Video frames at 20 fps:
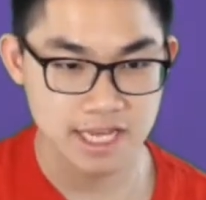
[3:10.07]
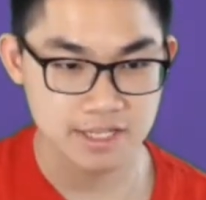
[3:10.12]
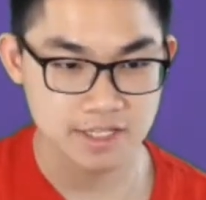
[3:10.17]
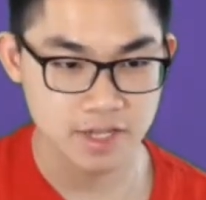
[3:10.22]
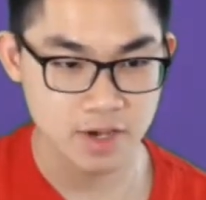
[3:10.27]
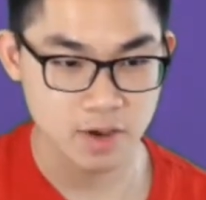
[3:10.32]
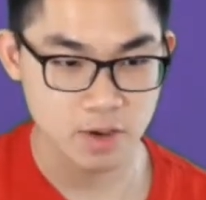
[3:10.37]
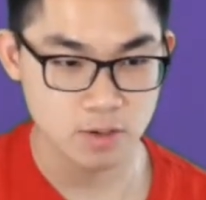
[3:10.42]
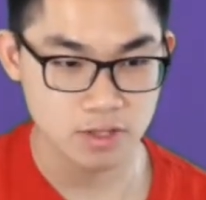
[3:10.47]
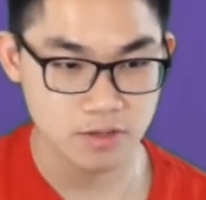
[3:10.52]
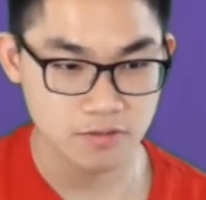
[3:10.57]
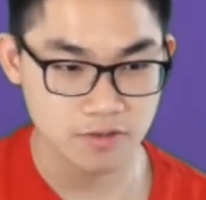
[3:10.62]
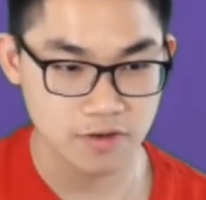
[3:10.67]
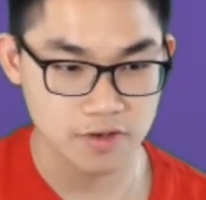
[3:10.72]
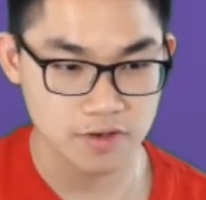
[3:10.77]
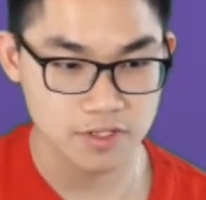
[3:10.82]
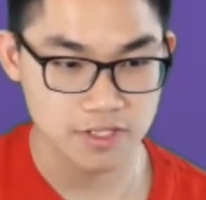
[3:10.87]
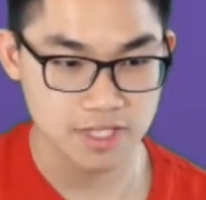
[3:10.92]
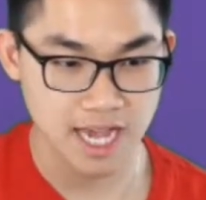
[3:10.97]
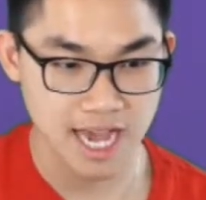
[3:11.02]
So the
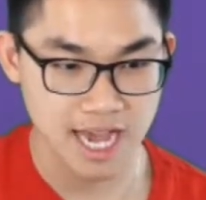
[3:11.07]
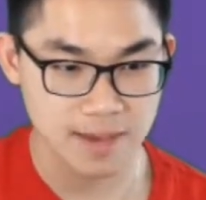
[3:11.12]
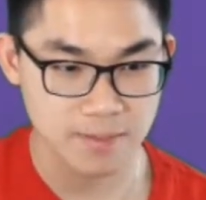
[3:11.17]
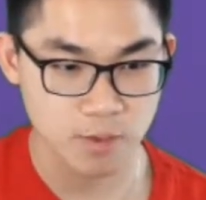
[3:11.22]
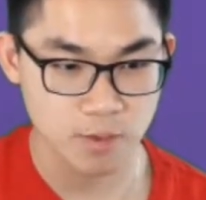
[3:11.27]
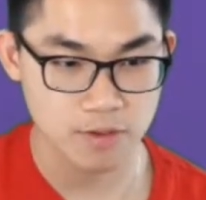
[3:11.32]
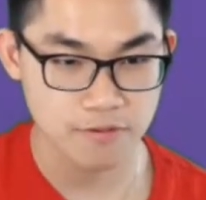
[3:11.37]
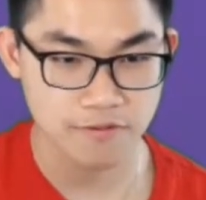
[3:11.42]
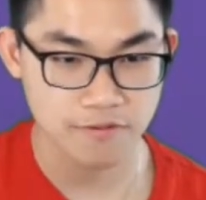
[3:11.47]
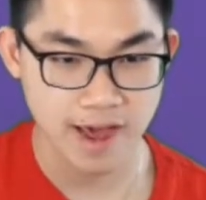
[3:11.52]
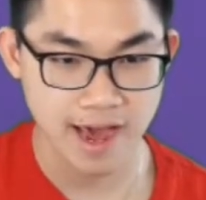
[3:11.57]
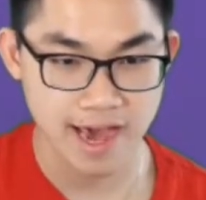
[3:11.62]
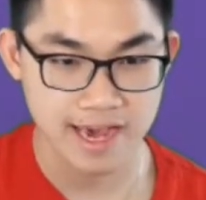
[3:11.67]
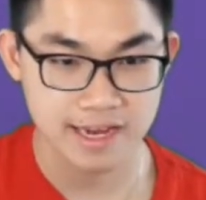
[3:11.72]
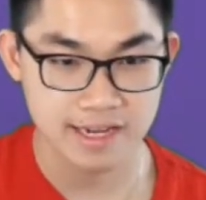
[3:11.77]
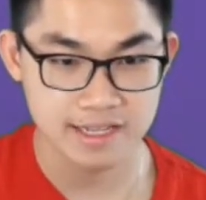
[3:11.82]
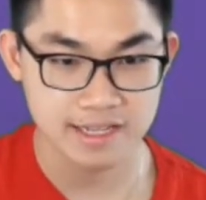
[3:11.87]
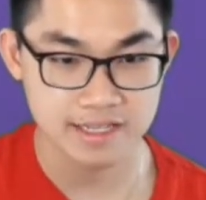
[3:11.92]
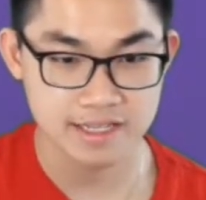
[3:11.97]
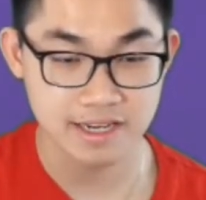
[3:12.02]
first time we
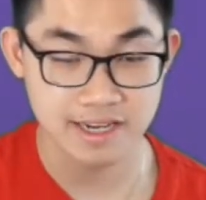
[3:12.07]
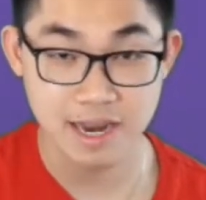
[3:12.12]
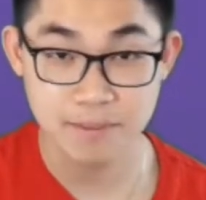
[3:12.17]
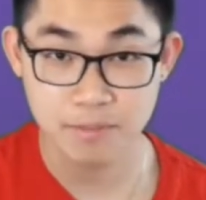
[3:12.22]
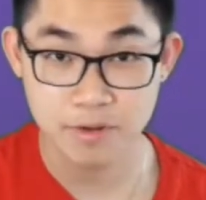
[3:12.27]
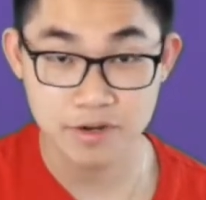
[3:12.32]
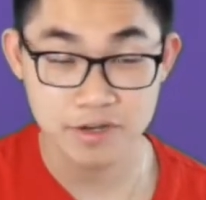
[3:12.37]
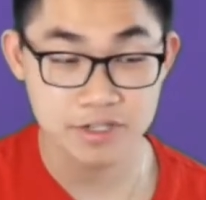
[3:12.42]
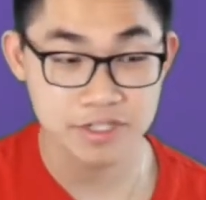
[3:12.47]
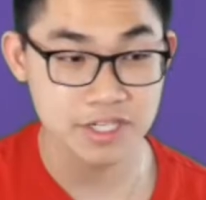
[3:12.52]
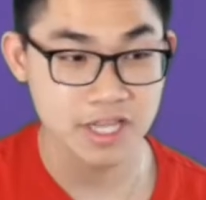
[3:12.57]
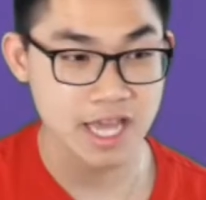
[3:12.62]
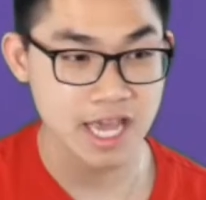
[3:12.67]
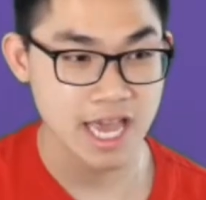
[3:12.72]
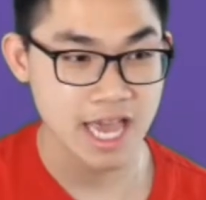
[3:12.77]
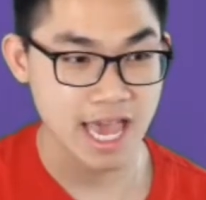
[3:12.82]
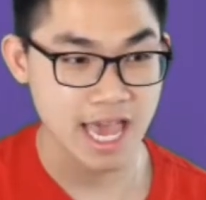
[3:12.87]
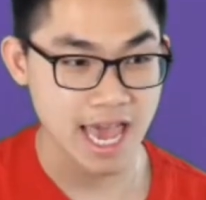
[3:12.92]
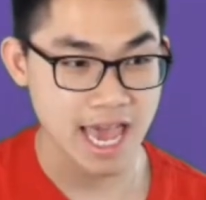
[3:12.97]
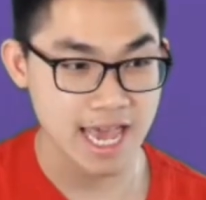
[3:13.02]
find the numbers,
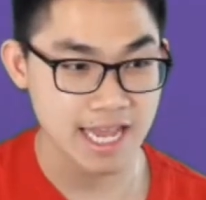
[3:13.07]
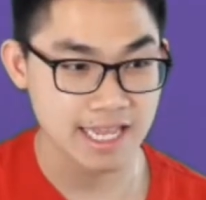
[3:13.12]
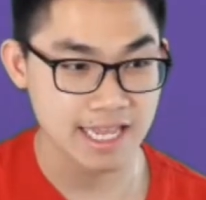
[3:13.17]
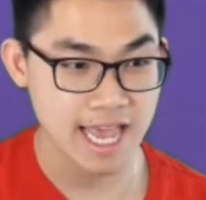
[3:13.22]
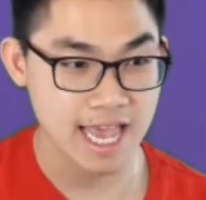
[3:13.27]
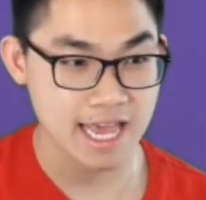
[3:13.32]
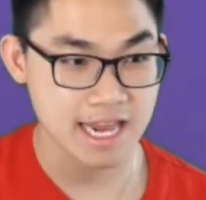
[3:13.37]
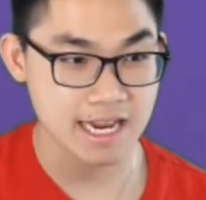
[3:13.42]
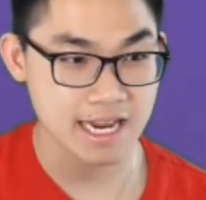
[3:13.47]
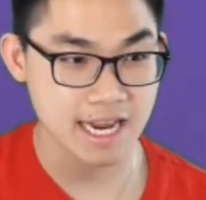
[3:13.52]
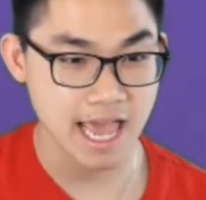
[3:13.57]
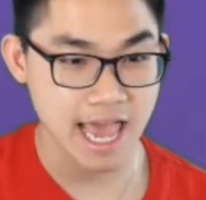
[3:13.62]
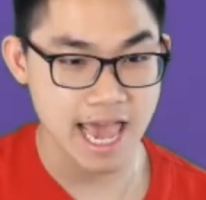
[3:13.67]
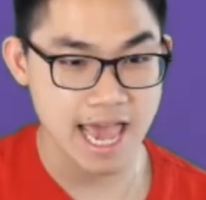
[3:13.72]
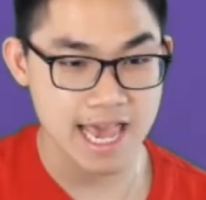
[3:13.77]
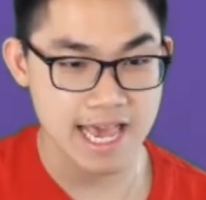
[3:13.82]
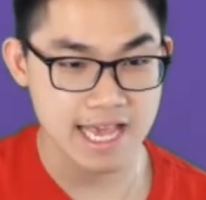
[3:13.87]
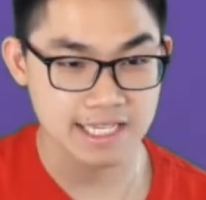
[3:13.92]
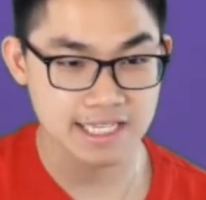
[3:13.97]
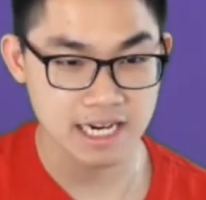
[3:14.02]
and then
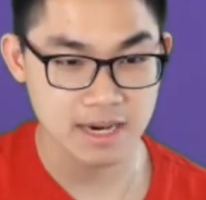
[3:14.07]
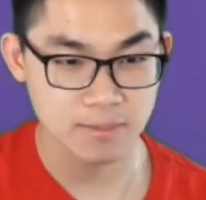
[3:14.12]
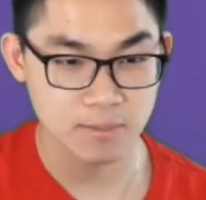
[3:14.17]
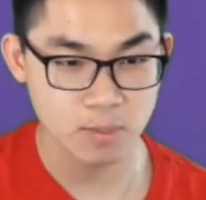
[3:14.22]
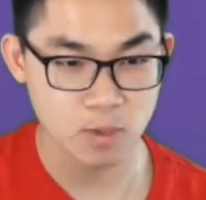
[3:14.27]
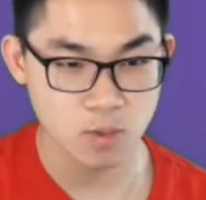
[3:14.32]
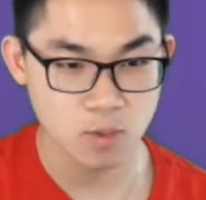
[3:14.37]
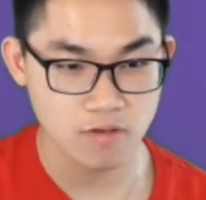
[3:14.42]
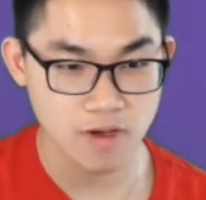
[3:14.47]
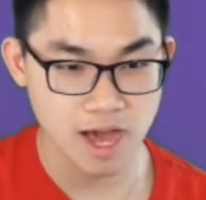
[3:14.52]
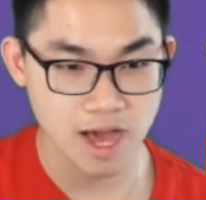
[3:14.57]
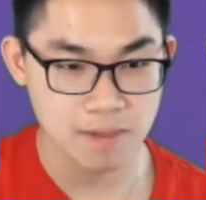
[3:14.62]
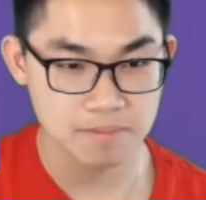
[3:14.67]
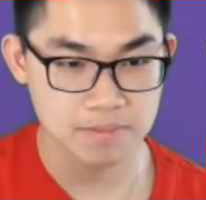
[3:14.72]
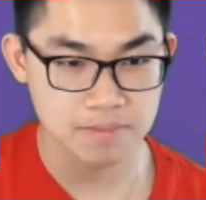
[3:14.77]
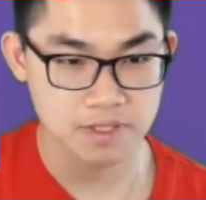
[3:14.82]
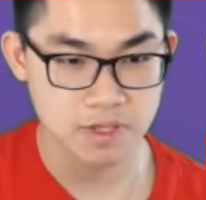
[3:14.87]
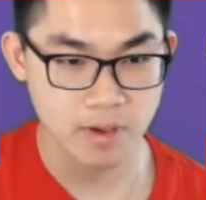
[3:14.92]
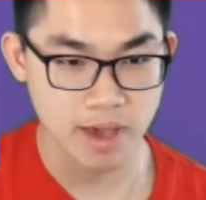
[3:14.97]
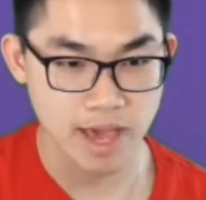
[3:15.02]
A is going to move
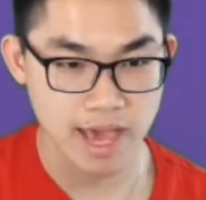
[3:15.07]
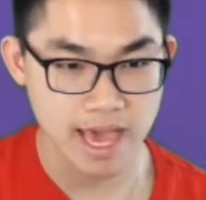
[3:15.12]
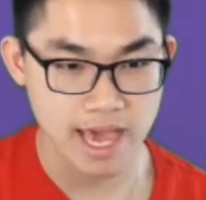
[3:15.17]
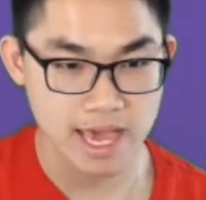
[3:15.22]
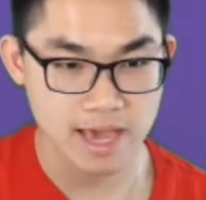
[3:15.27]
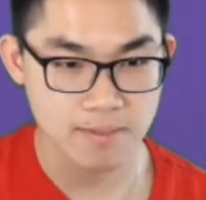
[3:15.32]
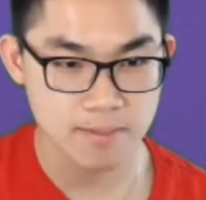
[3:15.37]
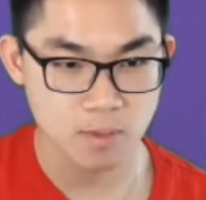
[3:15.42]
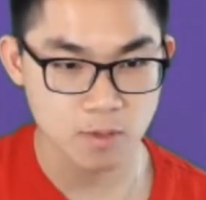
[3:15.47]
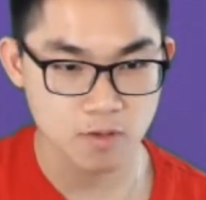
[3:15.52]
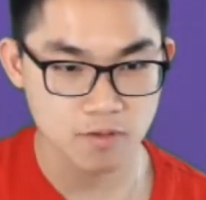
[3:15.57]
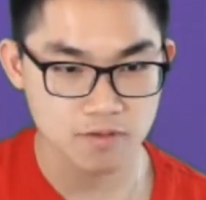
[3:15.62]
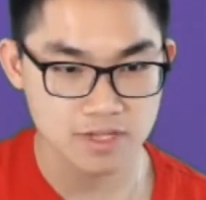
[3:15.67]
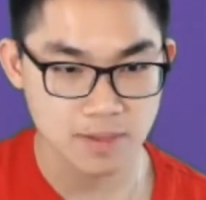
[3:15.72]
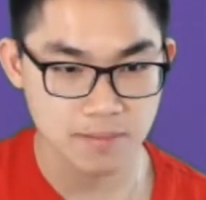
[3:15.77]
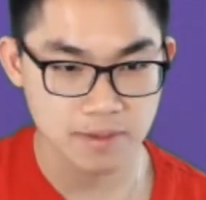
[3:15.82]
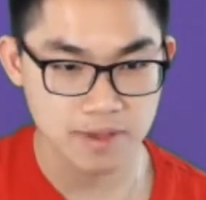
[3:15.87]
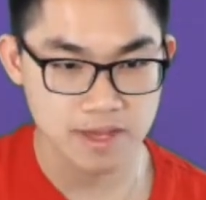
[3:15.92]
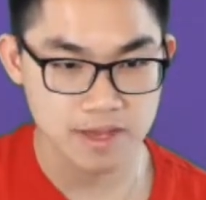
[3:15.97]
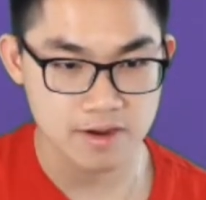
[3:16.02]
up. So A moves
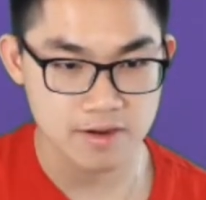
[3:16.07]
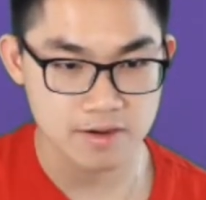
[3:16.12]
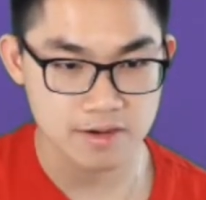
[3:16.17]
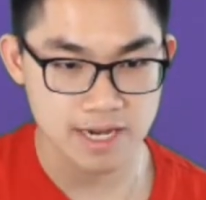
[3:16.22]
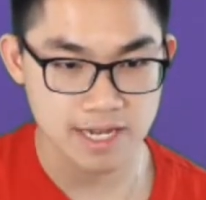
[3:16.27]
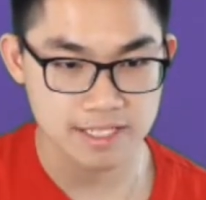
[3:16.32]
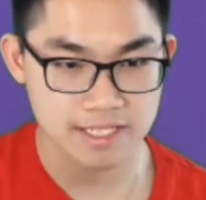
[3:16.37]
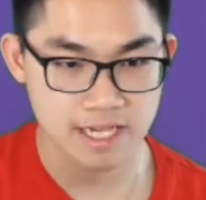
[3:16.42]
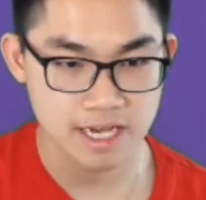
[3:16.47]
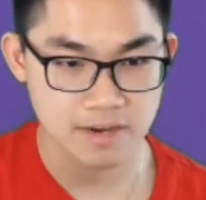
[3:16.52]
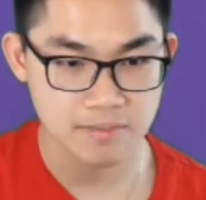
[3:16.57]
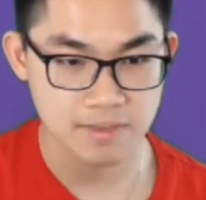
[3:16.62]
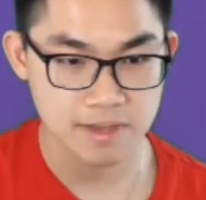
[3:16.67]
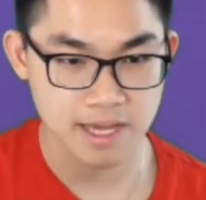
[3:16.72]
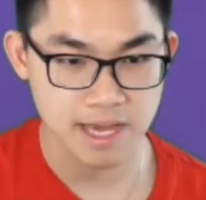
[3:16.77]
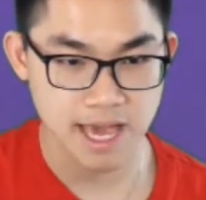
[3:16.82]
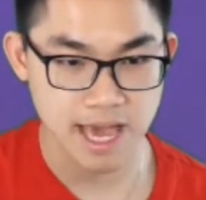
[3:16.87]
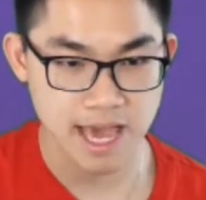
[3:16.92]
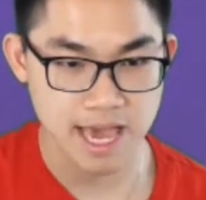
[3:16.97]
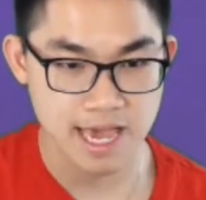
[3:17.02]
up here, that's going to
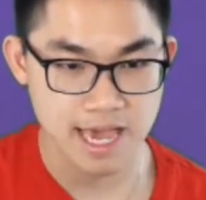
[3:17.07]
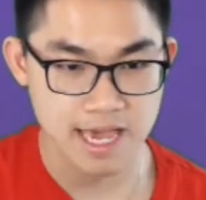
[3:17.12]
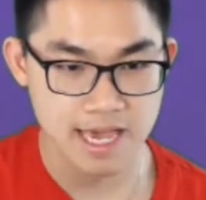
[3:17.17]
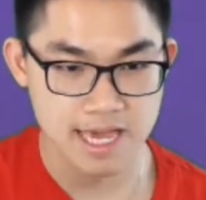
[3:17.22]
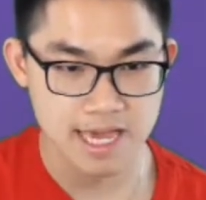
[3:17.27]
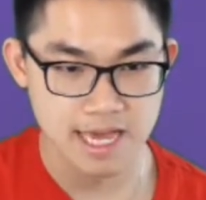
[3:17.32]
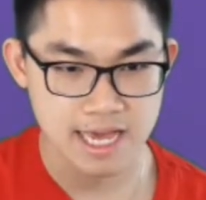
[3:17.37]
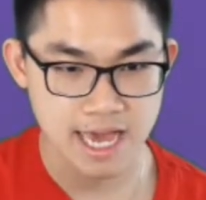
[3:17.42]
be A.